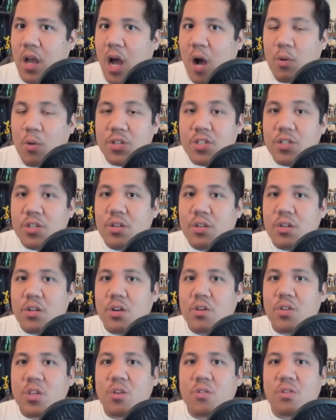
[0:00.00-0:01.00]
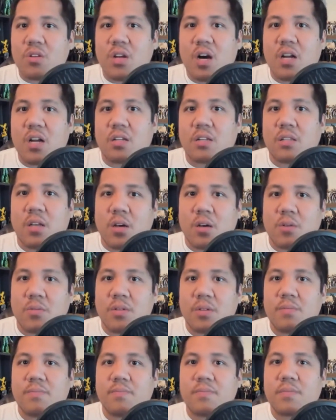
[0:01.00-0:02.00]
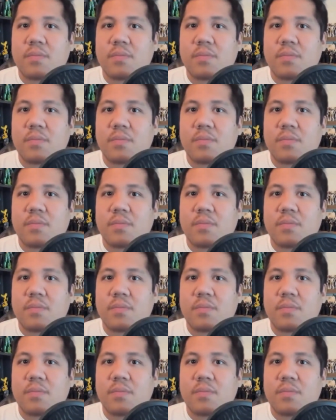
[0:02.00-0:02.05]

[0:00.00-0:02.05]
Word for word: I want you to know you're not alone.